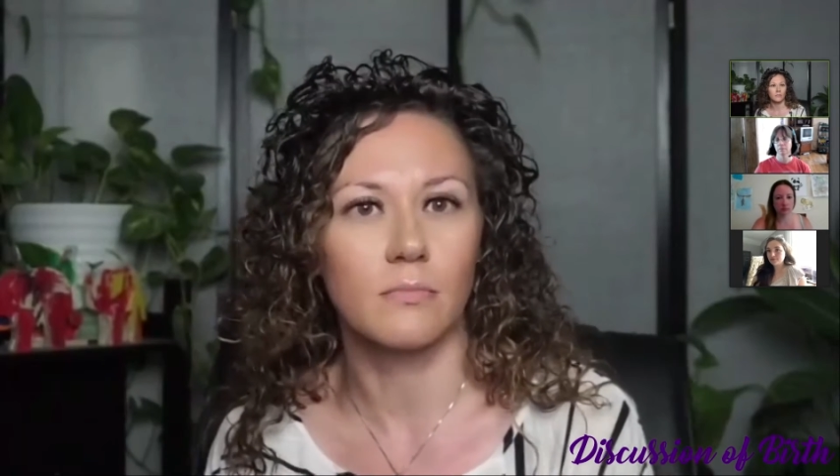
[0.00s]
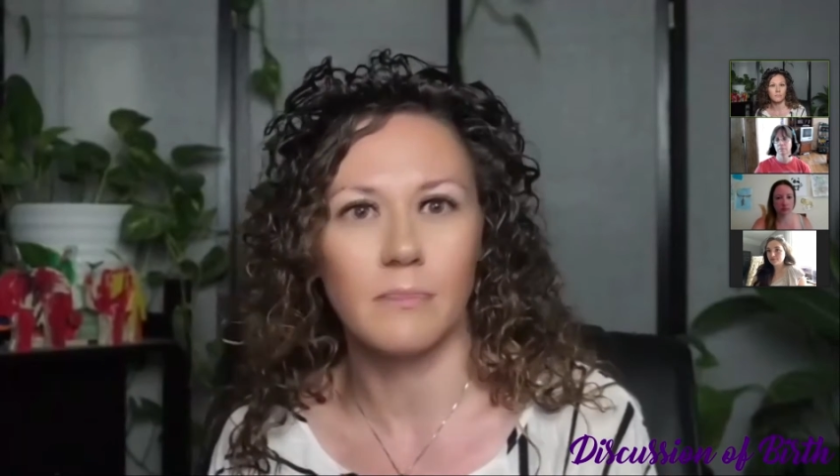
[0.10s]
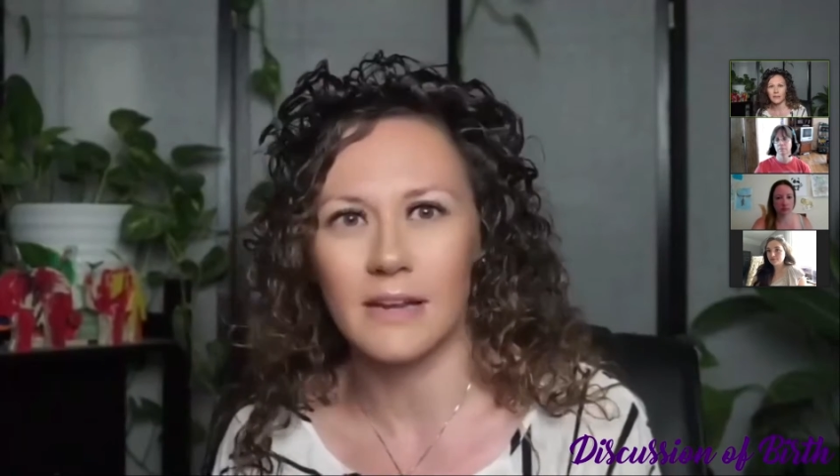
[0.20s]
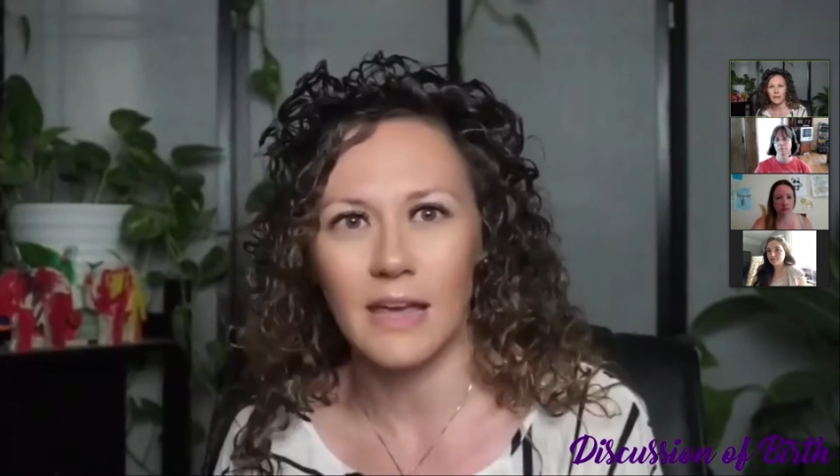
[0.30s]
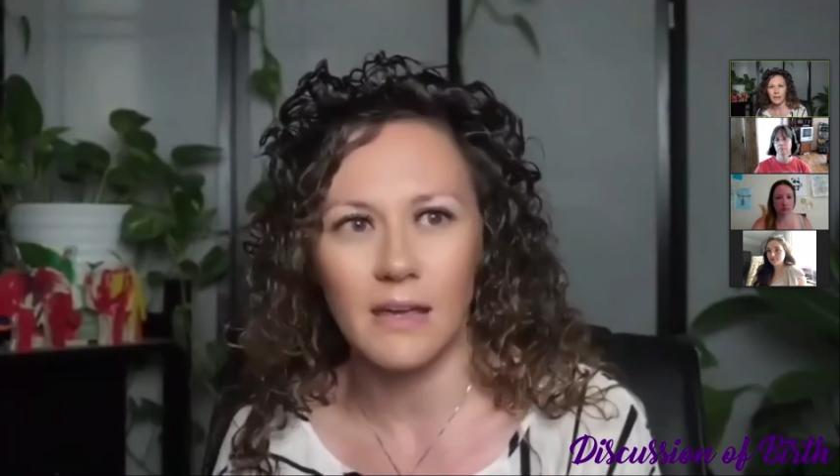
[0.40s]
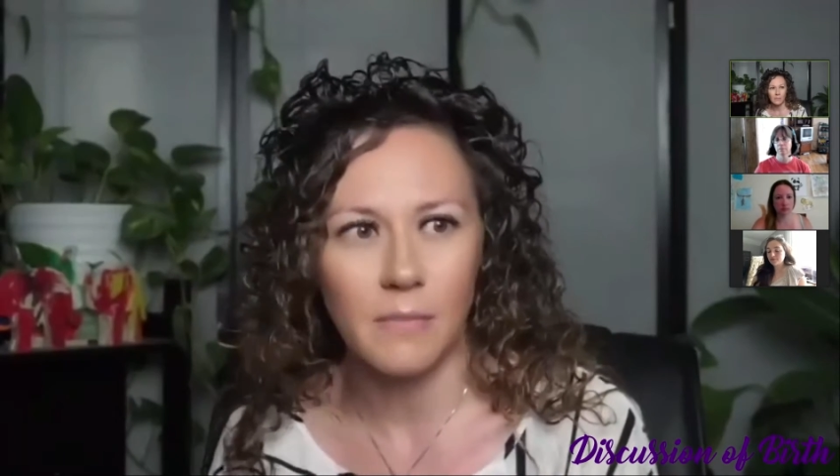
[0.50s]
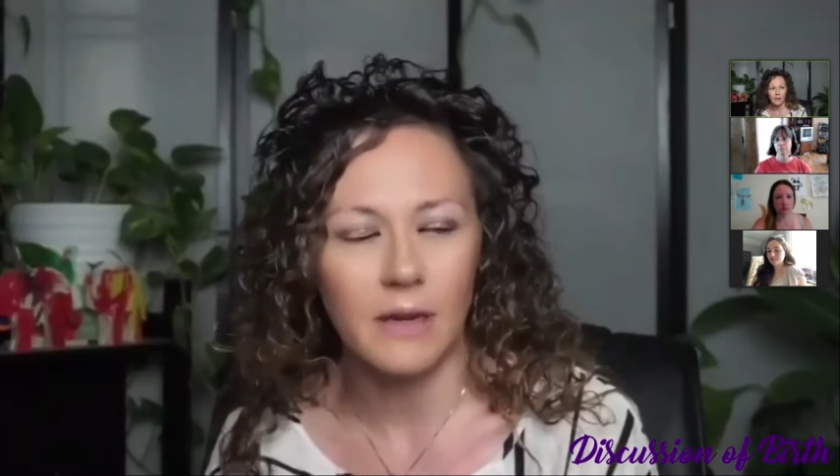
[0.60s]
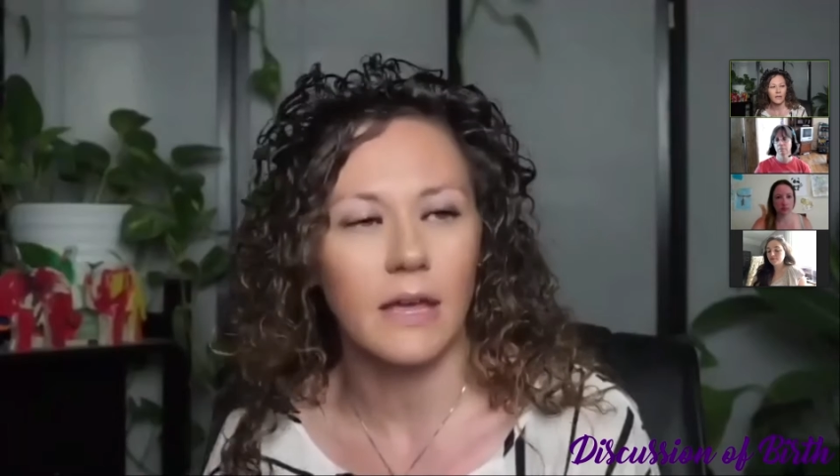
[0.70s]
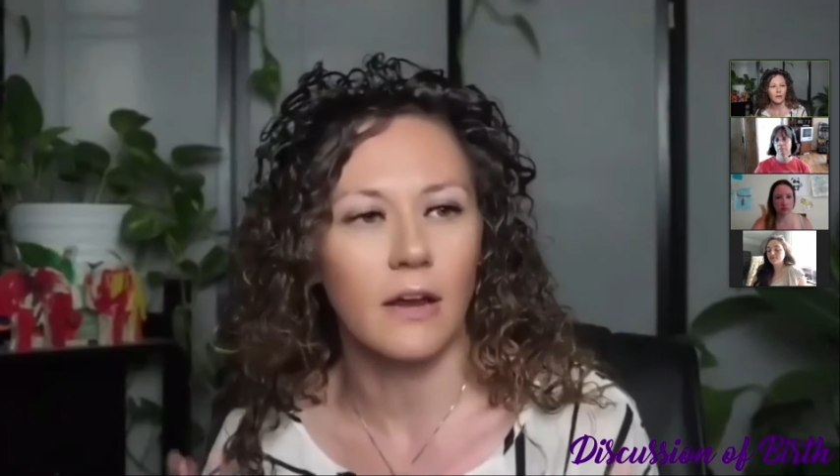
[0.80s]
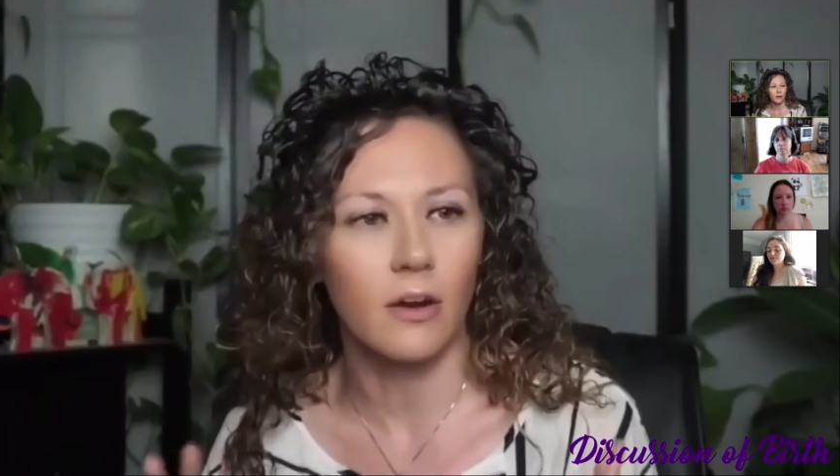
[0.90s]
Medicaid,
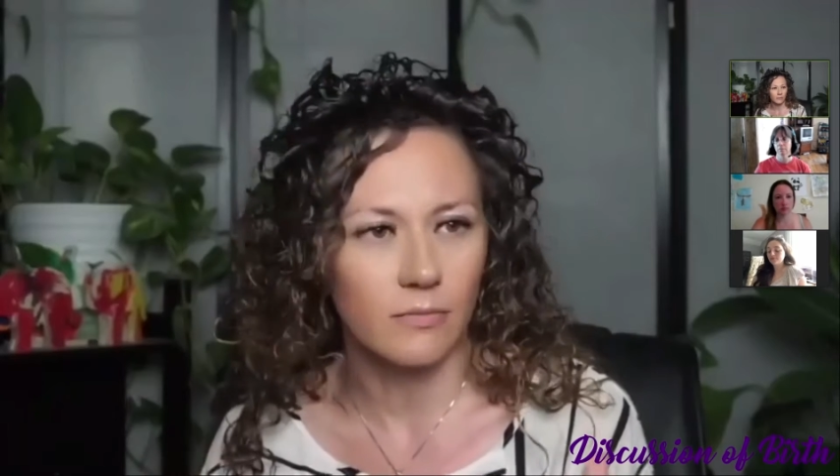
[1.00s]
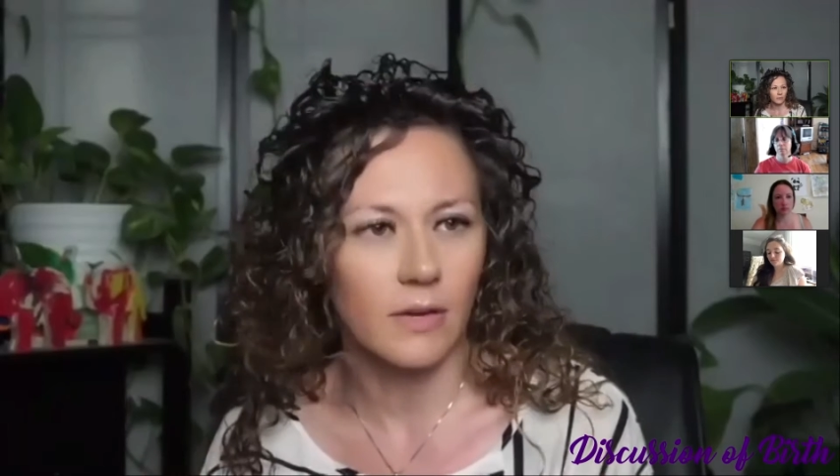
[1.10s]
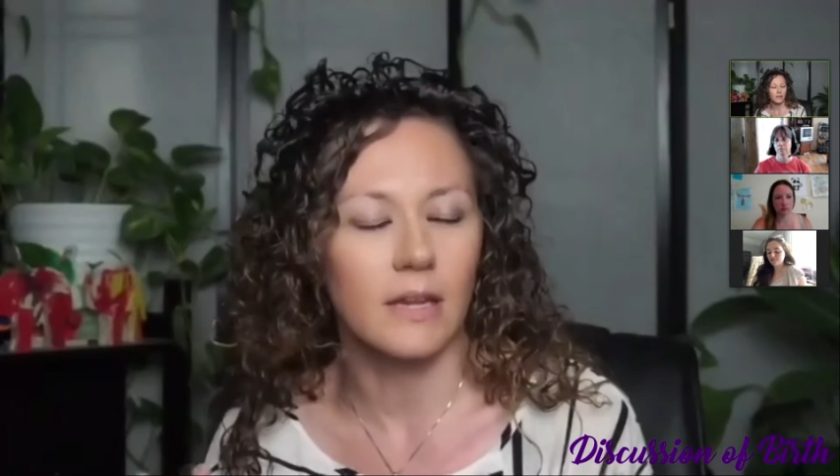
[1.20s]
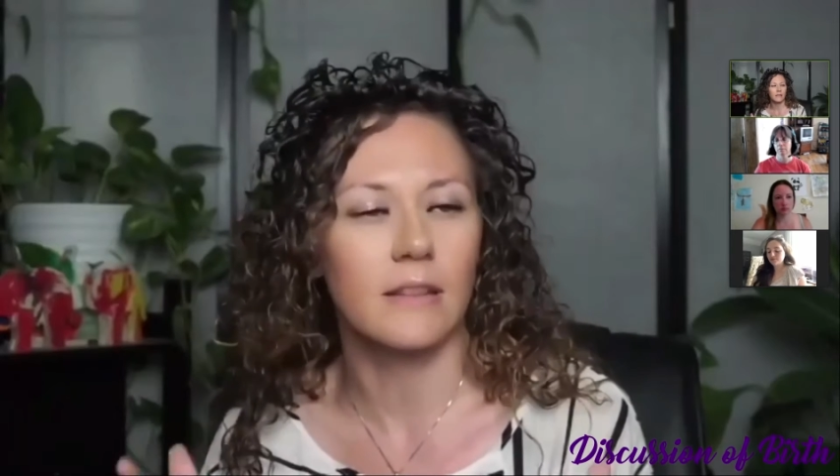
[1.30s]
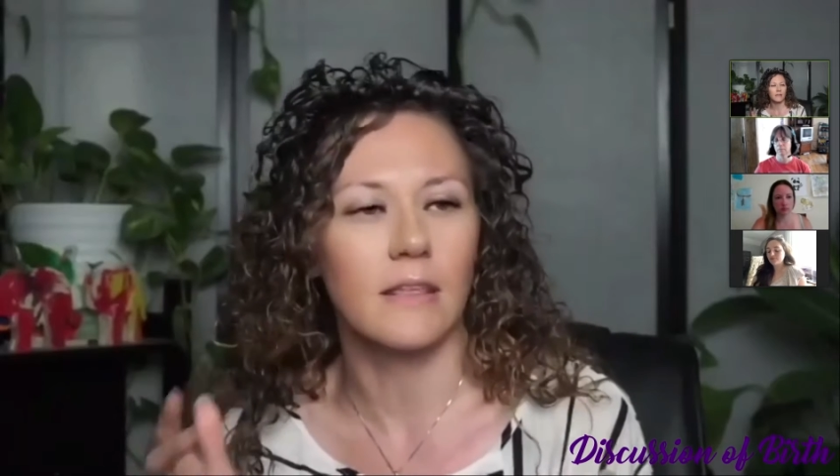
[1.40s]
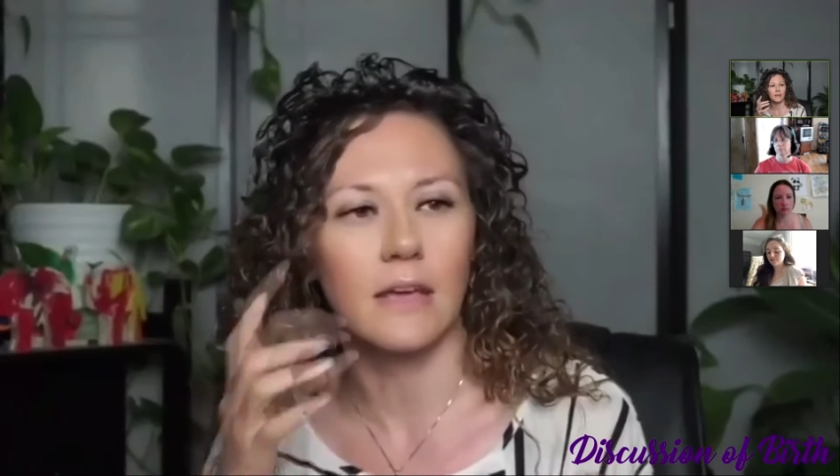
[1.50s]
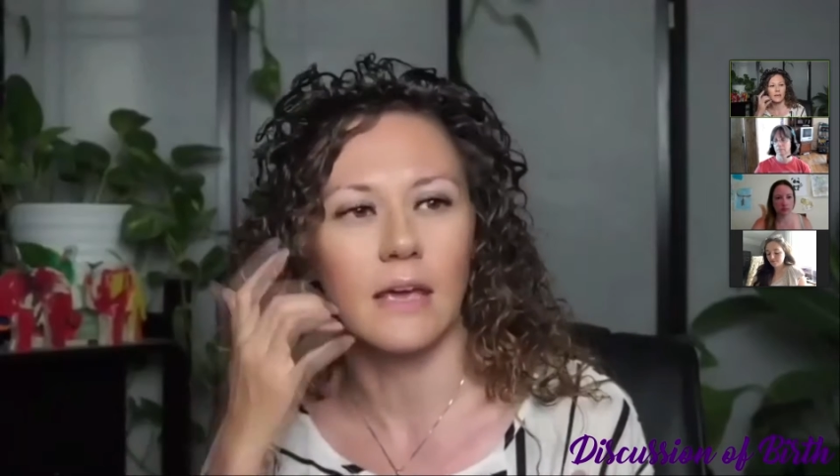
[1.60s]
Medicare kind of thing.